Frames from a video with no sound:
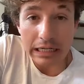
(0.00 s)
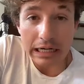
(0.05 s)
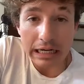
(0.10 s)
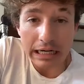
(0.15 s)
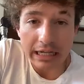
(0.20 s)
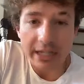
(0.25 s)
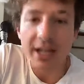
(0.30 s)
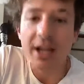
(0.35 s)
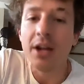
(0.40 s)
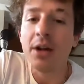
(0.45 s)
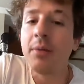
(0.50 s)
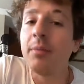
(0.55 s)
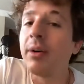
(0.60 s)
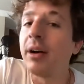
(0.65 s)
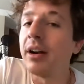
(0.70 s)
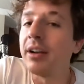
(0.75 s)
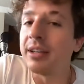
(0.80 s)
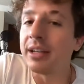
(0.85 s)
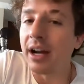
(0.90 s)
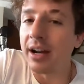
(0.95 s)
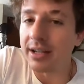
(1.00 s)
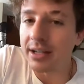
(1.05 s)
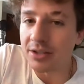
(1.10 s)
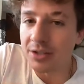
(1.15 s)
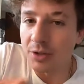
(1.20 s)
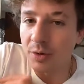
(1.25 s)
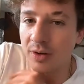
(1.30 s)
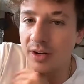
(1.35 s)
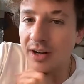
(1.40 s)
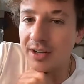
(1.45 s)
day. But now you can
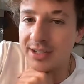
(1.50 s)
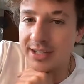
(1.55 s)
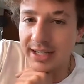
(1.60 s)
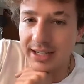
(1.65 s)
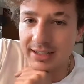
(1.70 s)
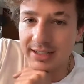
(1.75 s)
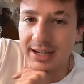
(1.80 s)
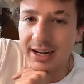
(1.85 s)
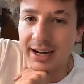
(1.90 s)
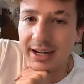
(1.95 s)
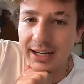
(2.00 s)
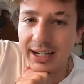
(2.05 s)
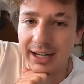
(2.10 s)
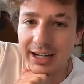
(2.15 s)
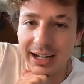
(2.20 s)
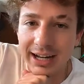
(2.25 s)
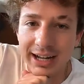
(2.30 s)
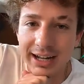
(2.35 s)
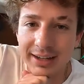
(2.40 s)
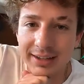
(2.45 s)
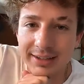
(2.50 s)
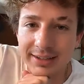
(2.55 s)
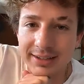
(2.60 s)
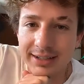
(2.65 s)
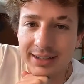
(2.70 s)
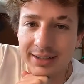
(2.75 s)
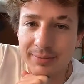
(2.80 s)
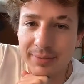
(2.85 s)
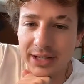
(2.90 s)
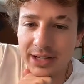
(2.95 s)
do it on TikTok and
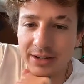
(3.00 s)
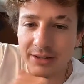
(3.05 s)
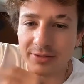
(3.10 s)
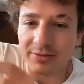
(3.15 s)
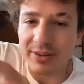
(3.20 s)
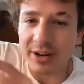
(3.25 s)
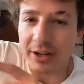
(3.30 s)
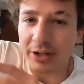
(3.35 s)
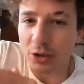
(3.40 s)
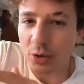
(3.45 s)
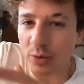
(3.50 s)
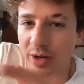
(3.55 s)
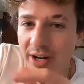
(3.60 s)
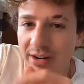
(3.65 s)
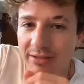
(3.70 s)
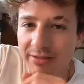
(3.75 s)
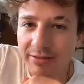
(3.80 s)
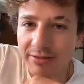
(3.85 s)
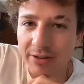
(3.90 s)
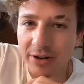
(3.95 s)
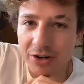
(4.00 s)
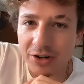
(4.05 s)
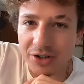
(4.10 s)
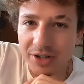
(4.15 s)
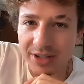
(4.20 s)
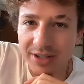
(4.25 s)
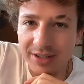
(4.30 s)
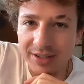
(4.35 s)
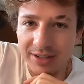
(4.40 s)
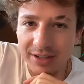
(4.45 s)
make a very creative
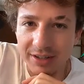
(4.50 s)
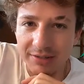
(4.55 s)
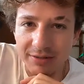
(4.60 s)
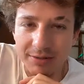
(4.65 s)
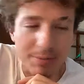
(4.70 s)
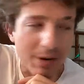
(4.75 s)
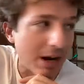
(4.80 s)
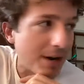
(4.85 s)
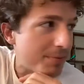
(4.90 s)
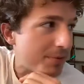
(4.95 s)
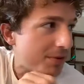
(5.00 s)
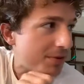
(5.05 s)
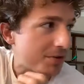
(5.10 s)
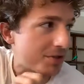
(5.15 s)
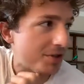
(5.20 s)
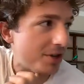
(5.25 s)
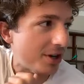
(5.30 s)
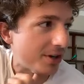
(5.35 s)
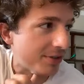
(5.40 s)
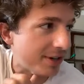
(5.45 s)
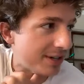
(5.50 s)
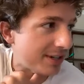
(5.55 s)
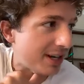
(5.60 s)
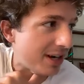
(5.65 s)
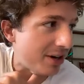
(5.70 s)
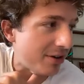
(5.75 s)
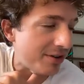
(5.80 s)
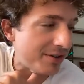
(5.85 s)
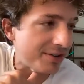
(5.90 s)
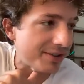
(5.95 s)
version of a popular song right
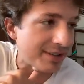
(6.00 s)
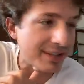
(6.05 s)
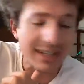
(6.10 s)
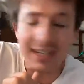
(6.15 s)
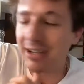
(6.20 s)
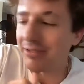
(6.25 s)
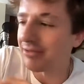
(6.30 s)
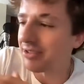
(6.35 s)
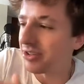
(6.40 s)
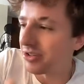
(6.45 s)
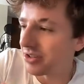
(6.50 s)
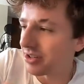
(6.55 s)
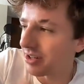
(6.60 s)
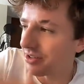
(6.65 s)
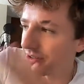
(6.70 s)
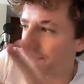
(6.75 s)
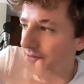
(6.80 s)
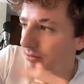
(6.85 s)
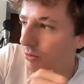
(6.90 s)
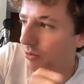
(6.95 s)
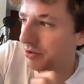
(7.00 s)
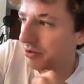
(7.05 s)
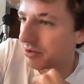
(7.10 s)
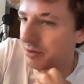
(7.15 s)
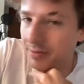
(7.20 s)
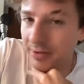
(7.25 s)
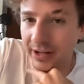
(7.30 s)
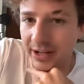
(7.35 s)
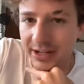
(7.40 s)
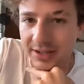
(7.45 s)
now and get featured on the For
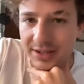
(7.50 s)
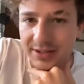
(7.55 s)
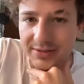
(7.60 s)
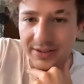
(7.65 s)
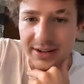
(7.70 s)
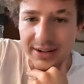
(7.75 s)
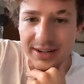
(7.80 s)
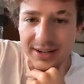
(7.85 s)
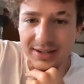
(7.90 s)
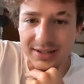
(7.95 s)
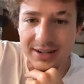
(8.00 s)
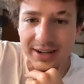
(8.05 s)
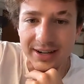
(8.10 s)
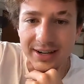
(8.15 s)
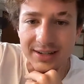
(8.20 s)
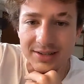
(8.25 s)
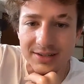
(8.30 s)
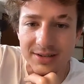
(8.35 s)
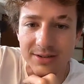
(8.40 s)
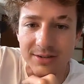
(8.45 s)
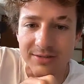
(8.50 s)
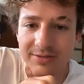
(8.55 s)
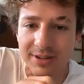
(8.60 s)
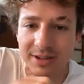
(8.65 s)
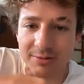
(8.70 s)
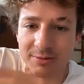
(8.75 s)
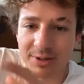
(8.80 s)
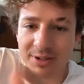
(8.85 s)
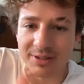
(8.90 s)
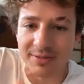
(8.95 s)
You page. It's very exciting. So if
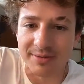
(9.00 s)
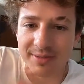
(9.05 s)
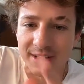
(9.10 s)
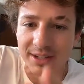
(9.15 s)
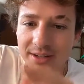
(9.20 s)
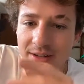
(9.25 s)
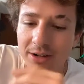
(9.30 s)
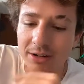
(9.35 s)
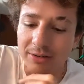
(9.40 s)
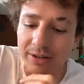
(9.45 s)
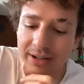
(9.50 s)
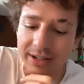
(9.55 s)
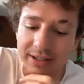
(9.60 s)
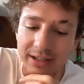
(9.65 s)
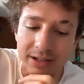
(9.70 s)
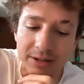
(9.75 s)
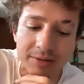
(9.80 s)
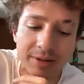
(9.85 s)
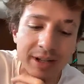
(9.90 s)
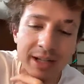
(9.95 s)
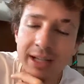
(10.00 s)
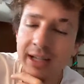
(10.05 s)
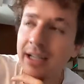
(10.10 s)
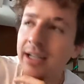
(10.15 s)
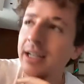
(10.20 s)
anyone in here right now